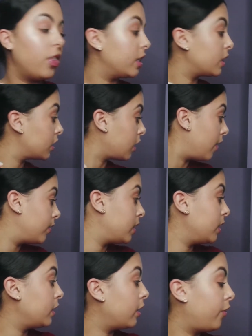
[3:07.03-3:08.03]
This is
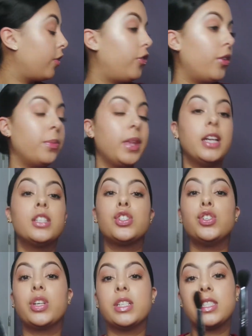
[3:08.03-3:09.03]
obviously different from
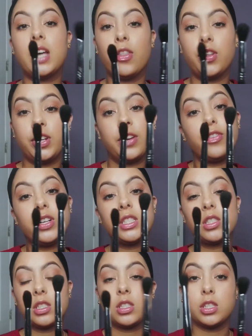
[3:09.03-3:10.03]
this. You can tell the
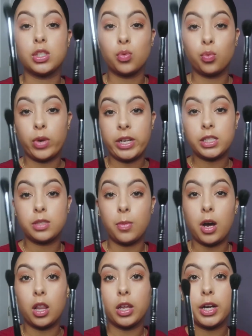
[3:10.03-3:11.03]
difference. This is way
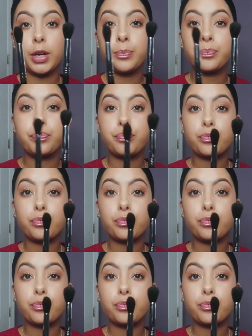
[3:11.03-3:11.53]
smaller.